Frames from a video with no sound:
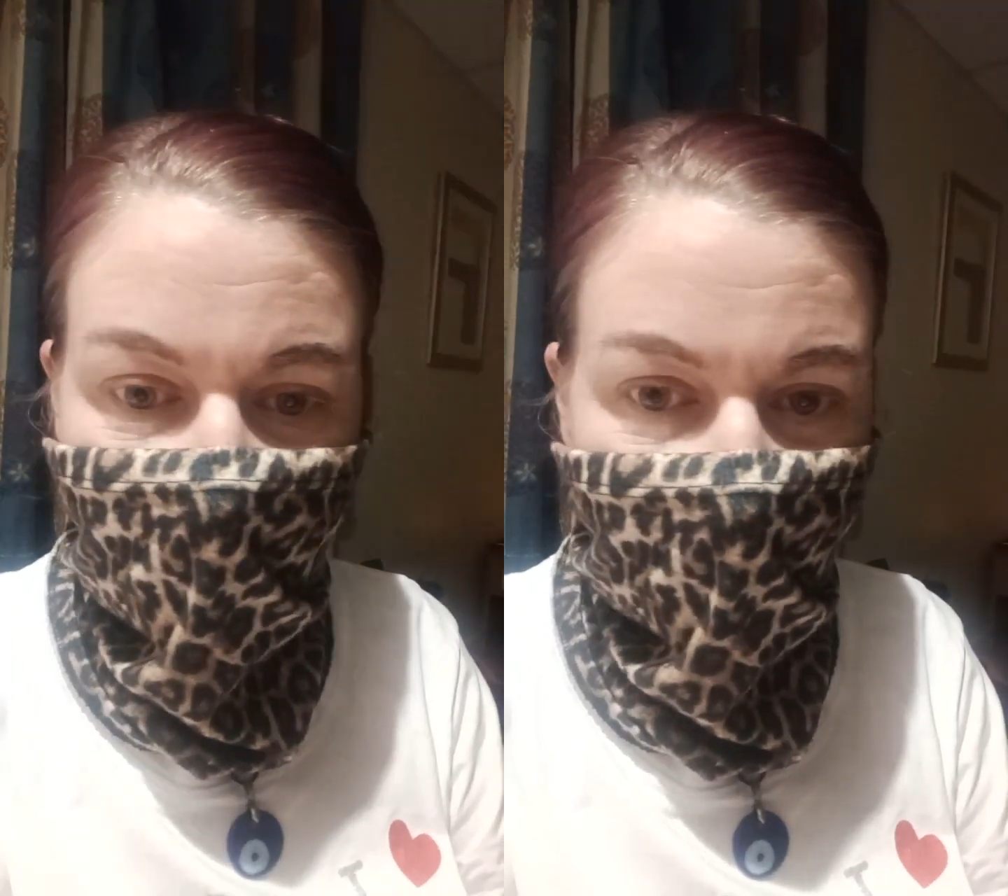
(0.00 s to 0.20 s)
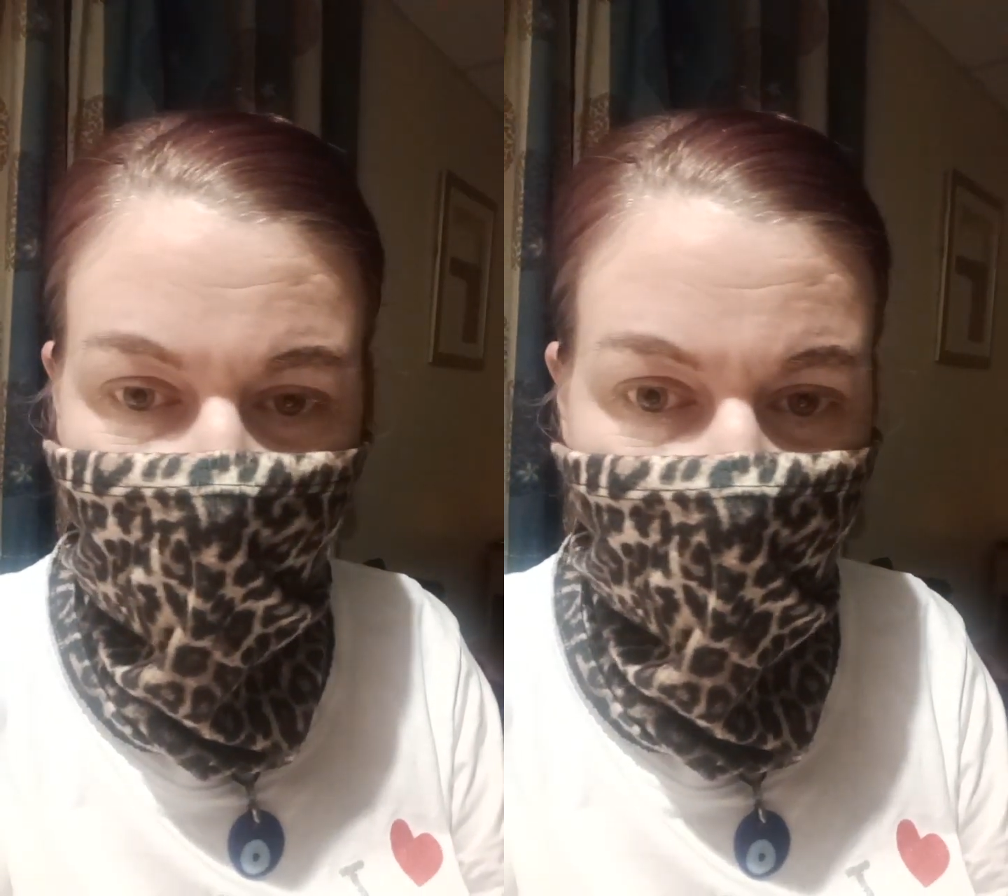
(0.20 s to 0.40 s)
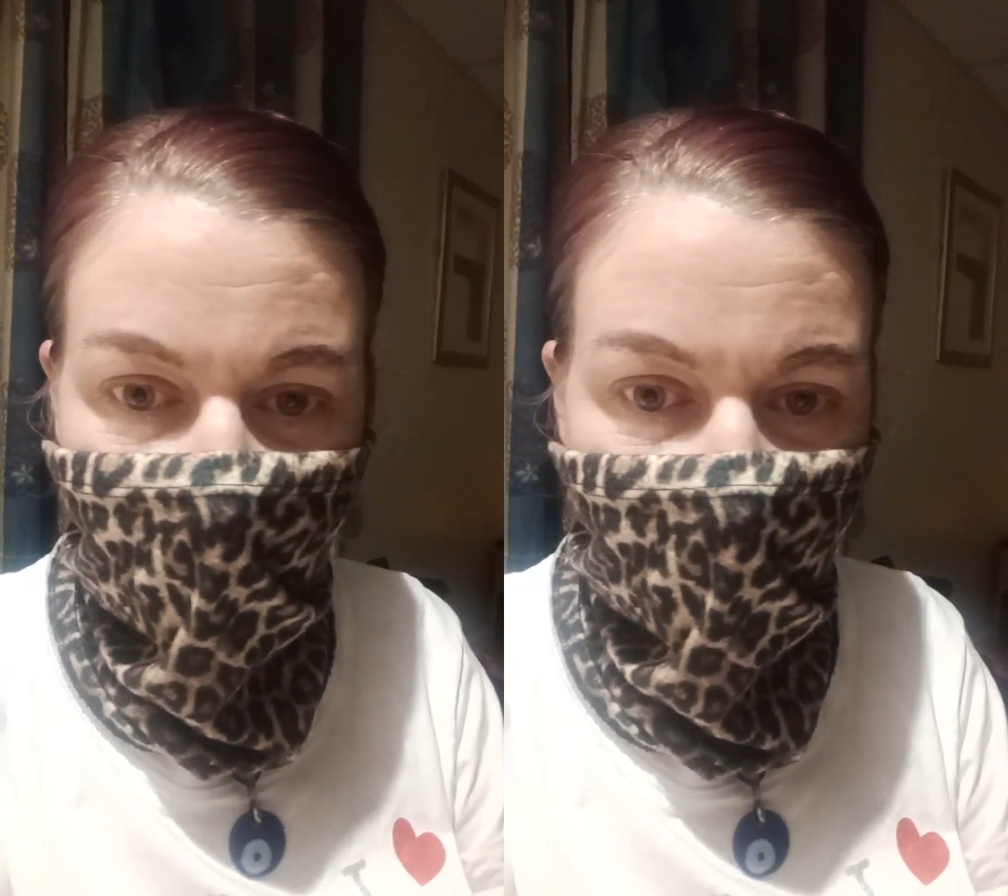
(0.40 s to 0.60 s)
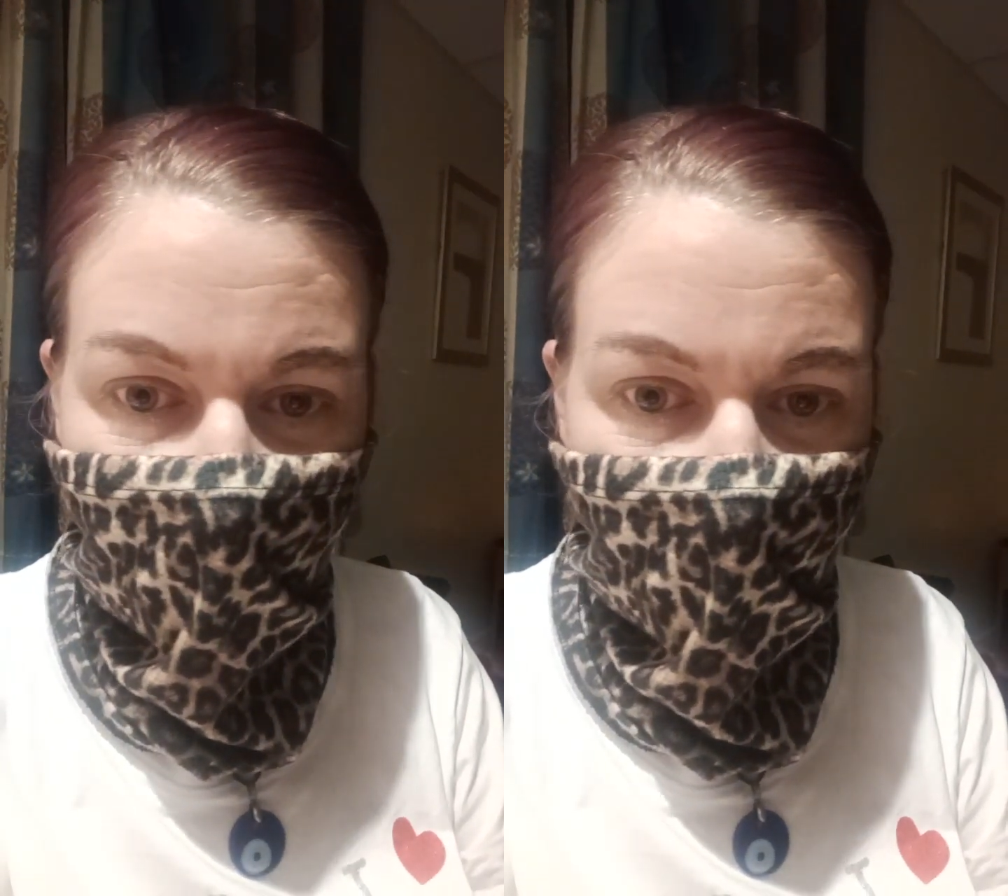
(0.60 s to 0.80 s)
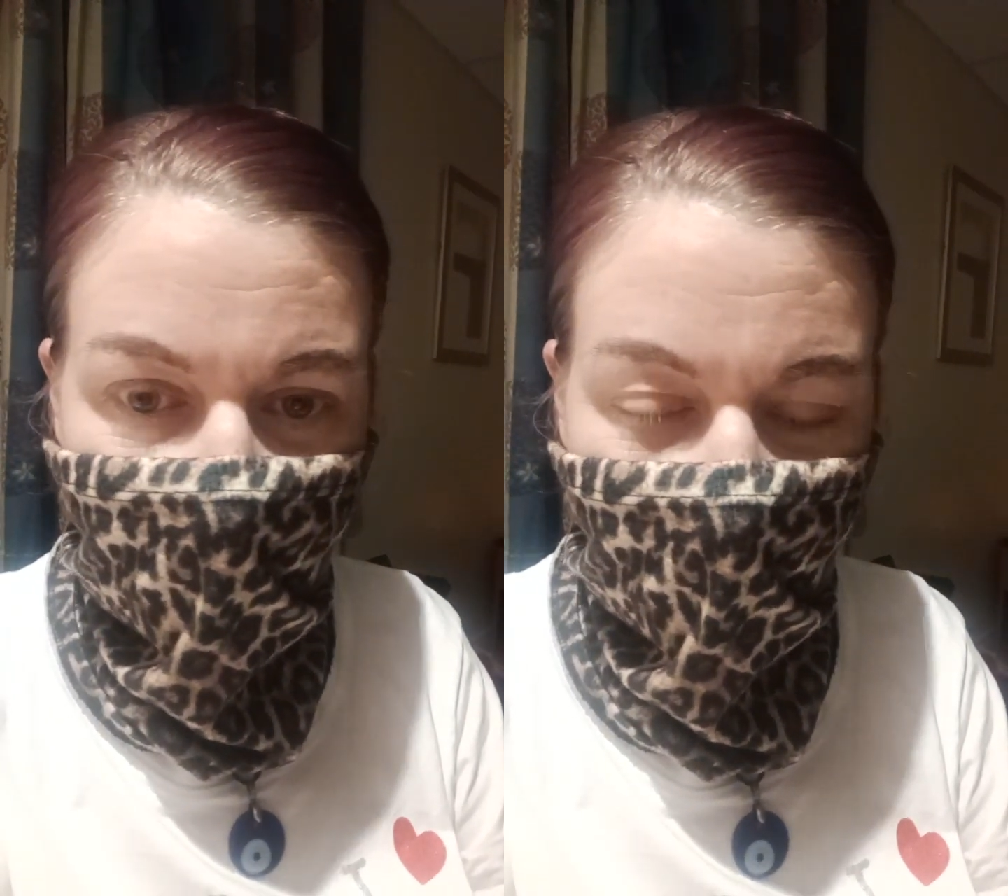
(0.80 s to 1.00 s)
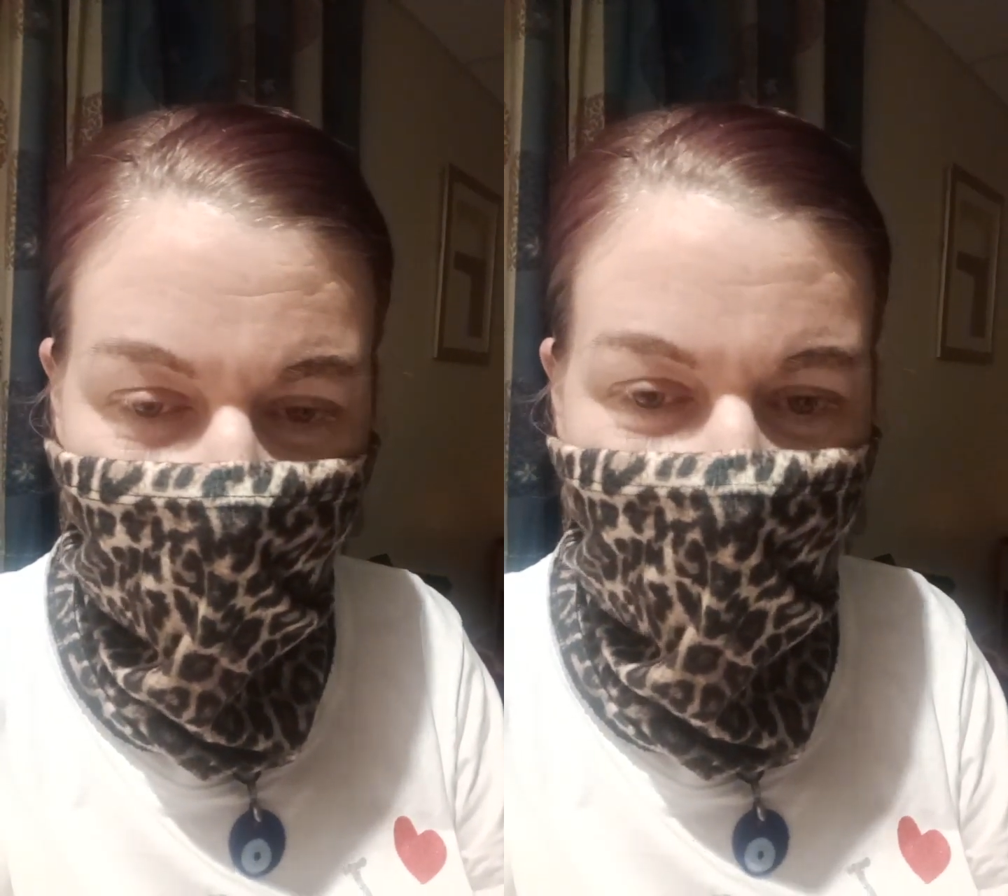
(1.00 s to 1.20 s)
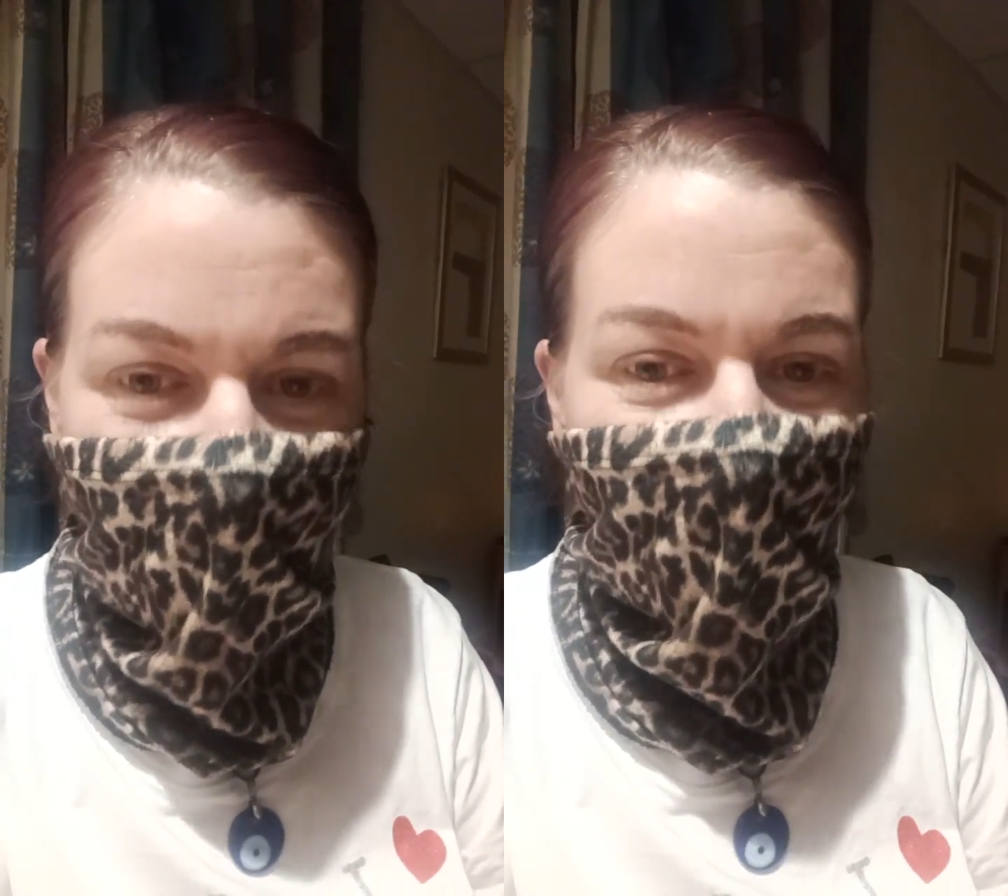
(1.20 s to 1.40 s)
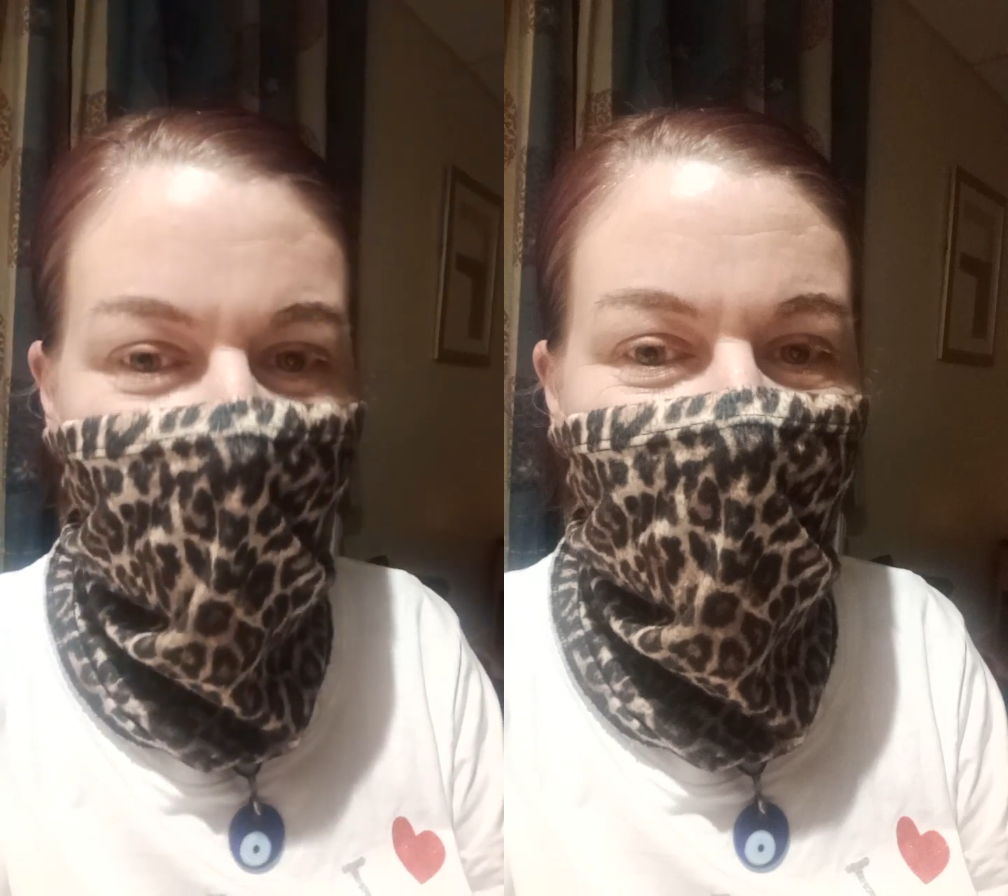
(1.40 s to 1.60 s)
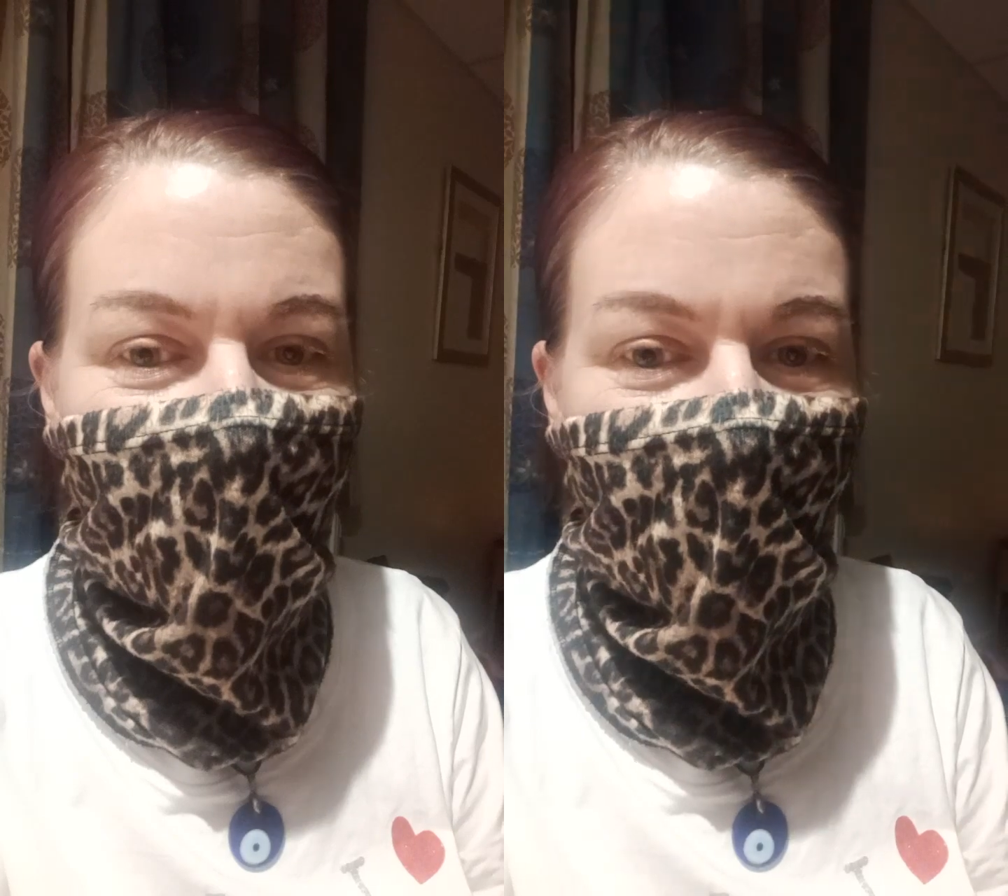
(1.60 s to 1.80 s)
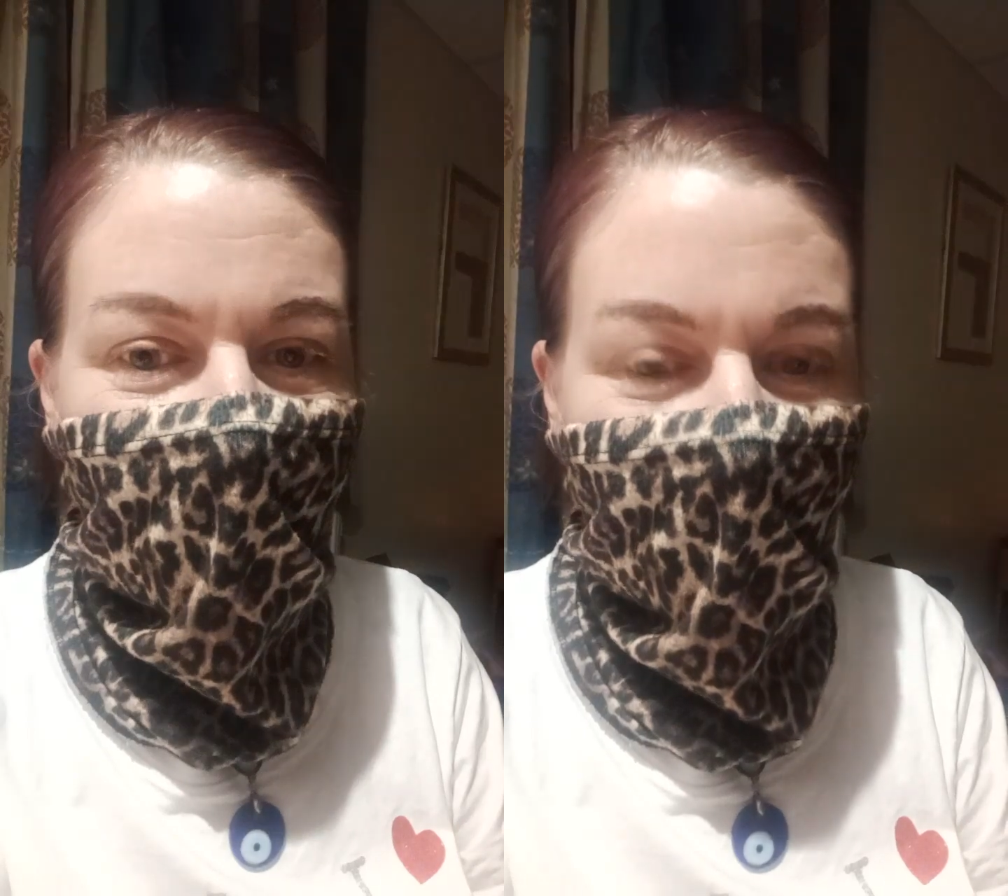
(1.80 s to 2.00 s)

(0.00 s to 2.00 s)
single thing. However,